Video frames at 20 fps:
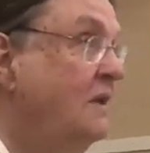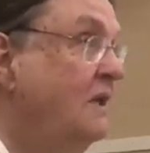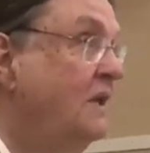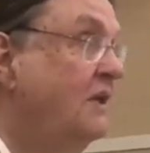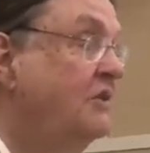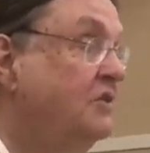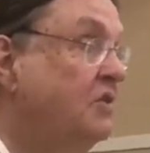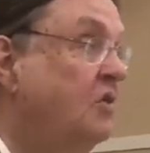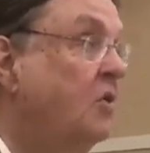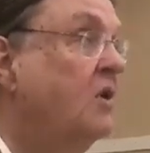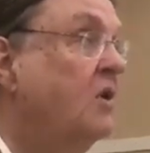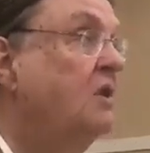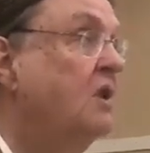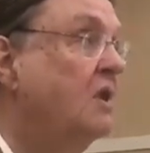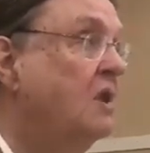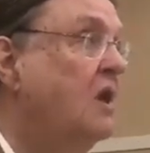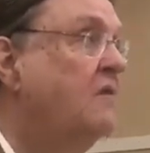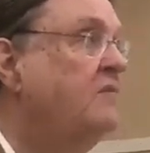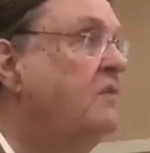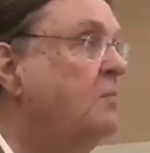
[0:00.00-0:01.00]
He's going to
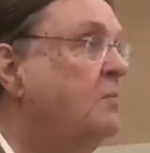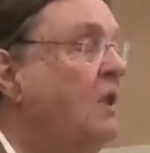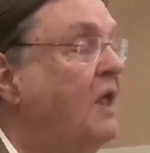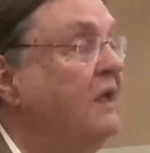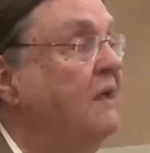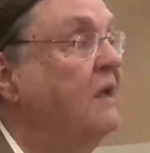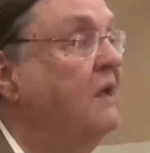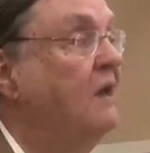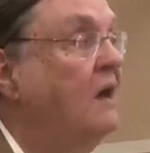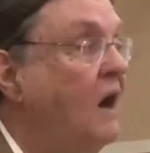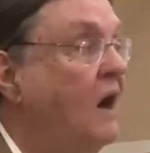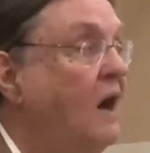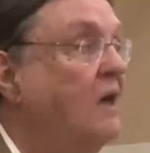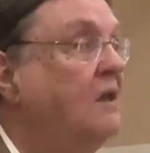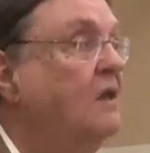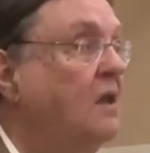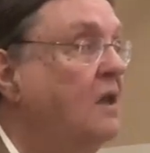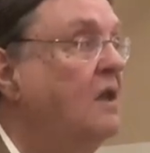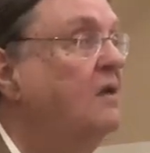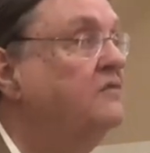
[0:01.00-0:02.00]
love them like
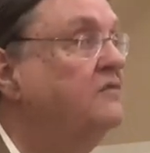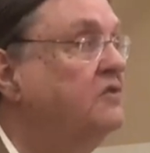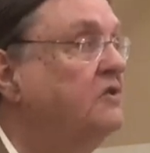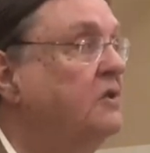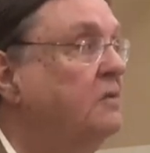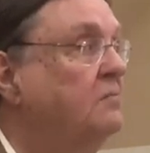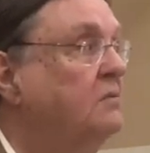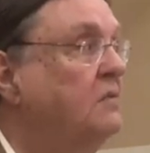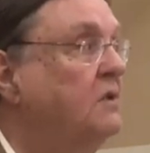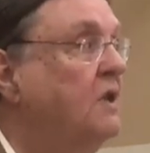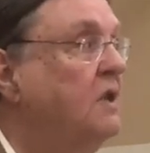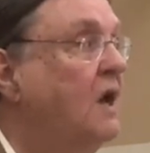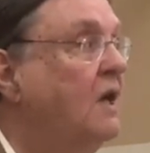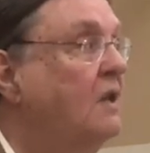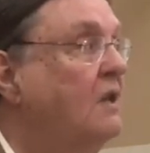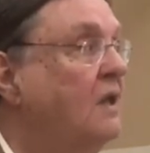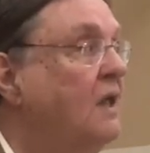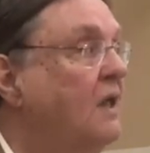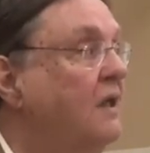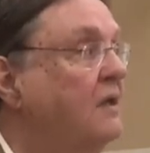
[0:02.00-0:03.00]
God loves them,
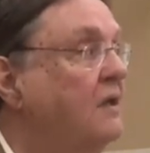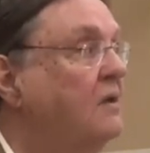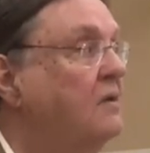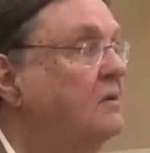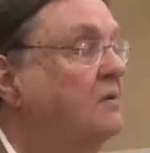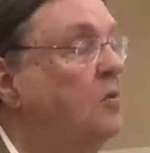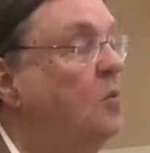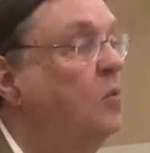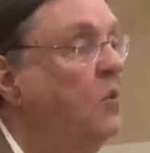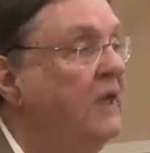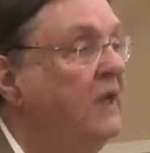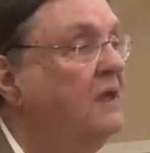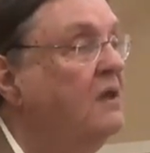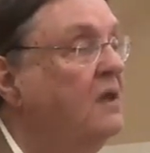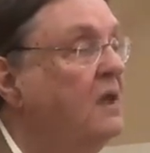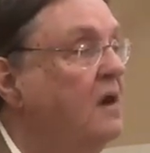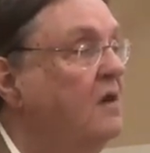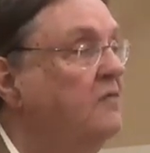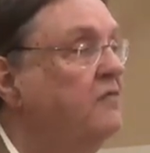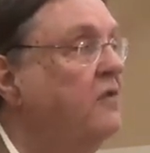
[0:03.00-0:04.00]
not like we
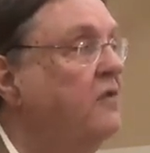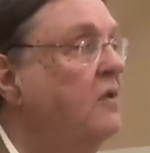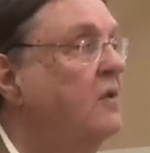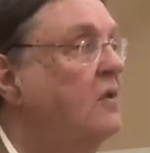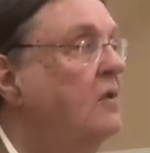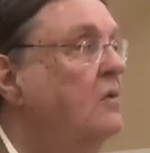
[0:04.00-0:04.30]
love